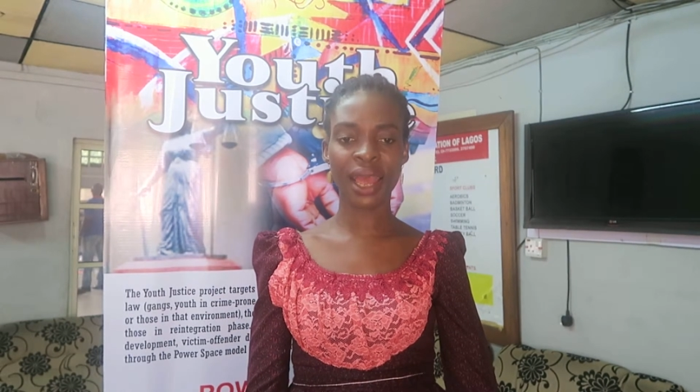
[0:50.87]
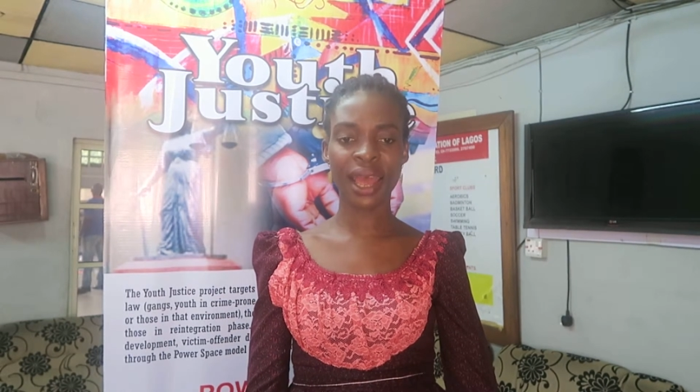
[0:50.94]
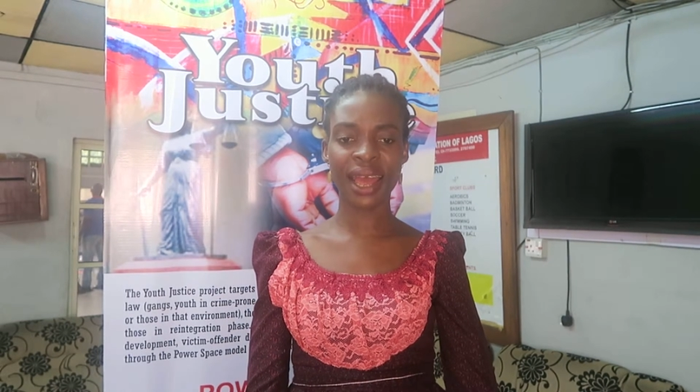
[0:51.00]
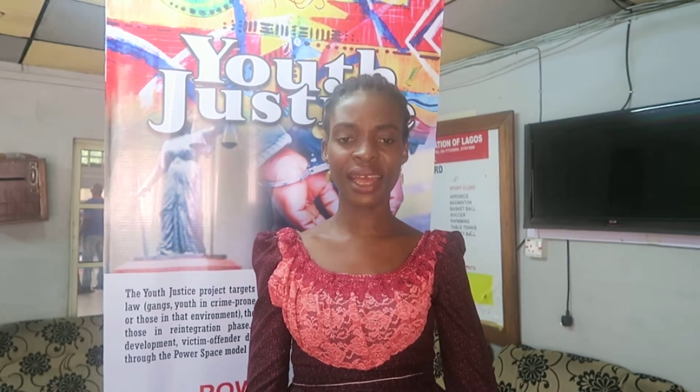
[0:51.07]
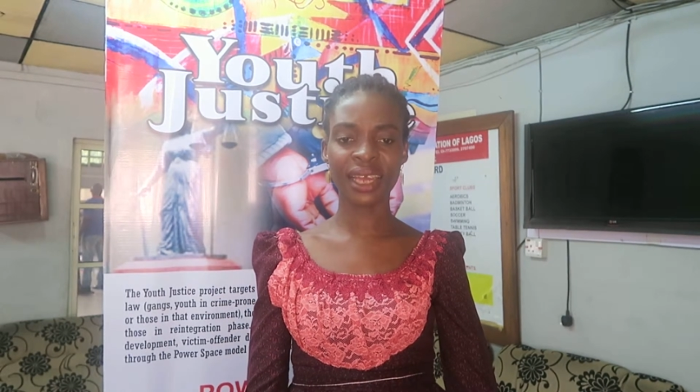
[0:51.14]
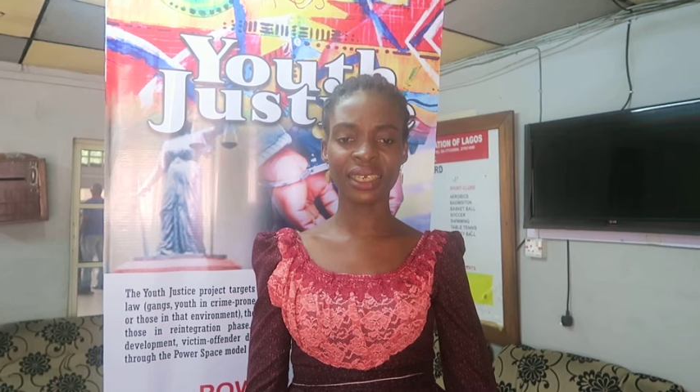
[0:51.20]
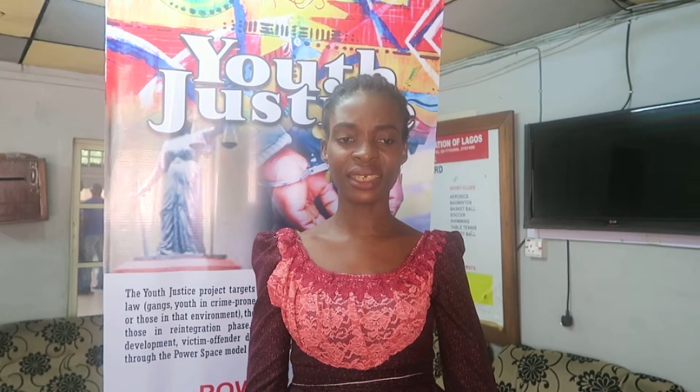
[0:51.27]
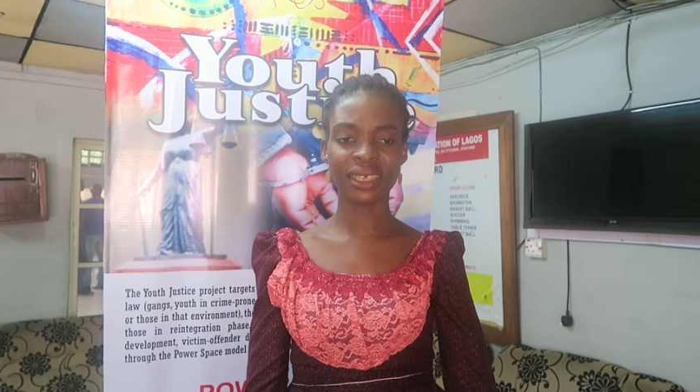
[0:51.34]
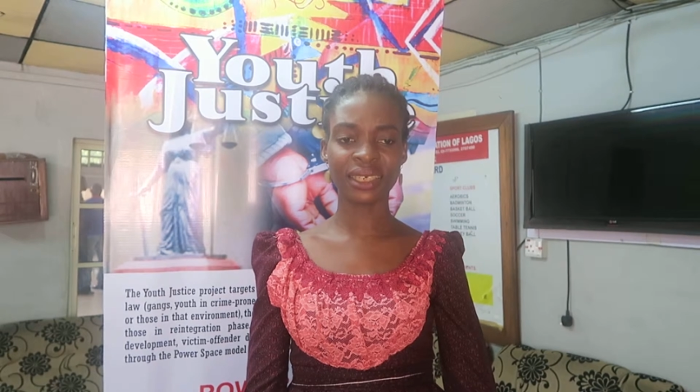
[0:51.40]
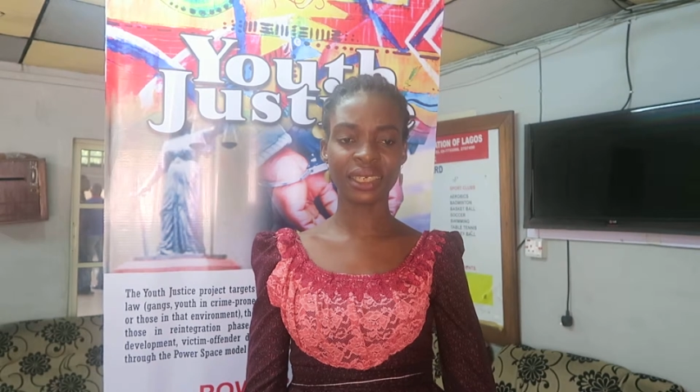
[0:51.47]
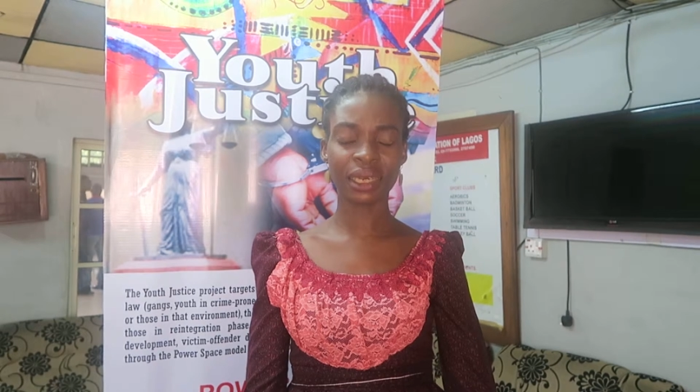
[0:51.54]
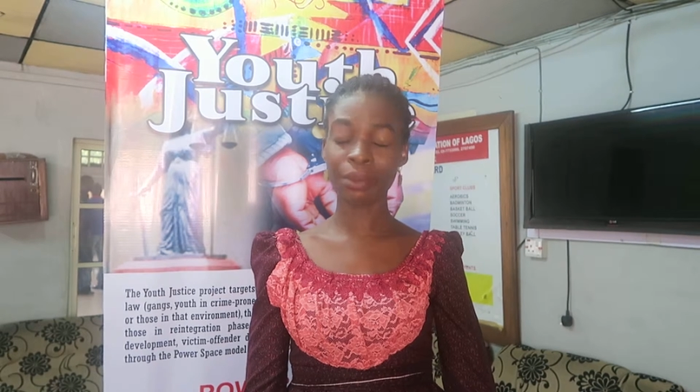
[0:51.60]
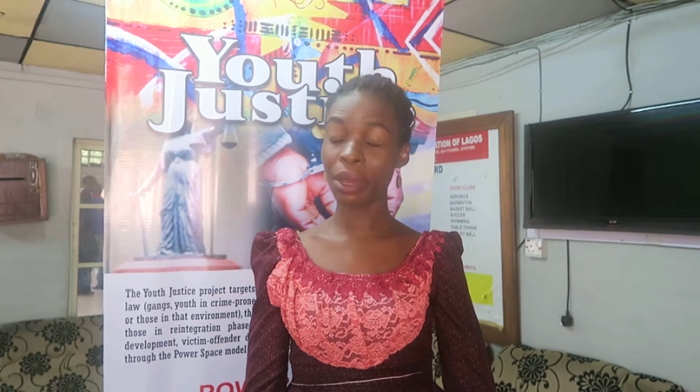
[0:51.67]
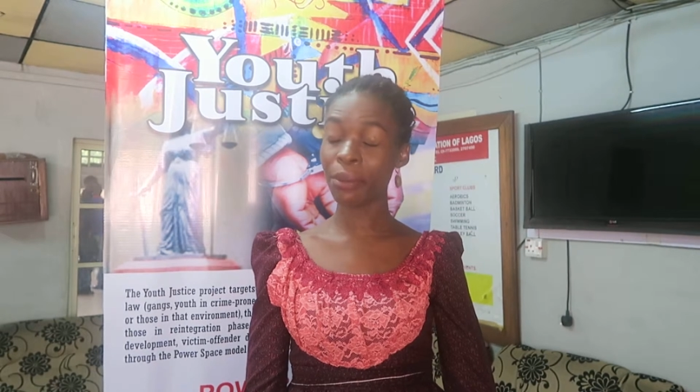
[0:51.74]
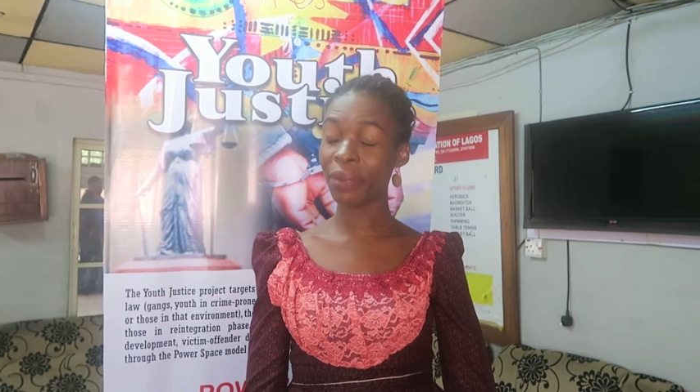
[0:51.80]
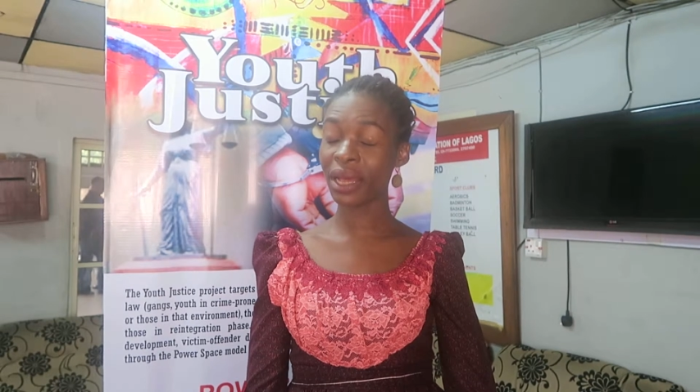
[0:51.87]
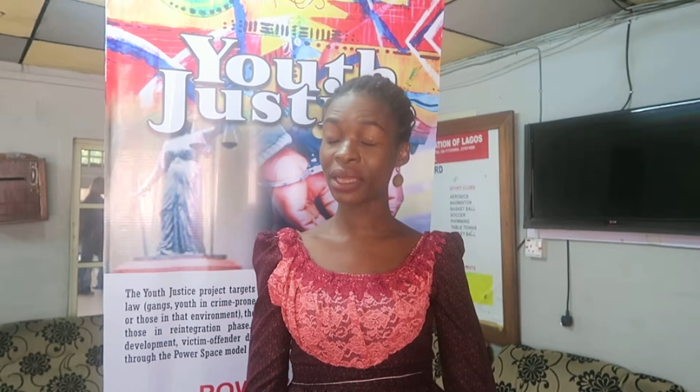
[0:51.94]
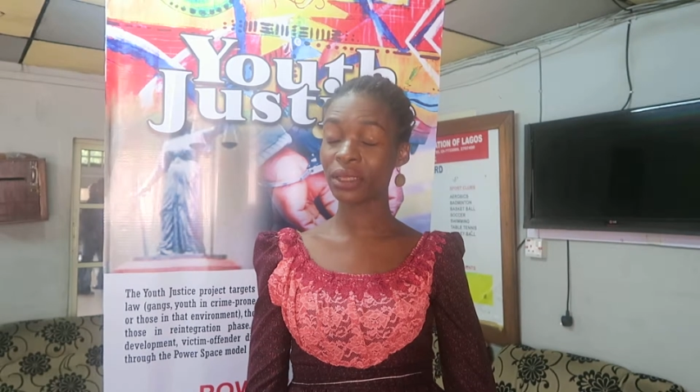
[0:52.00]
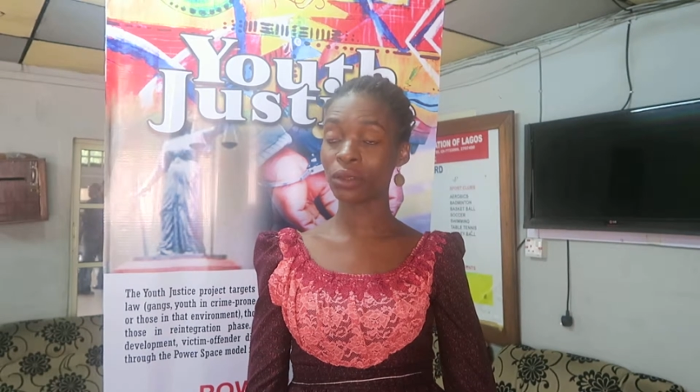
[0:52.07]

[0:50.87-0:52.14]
I remember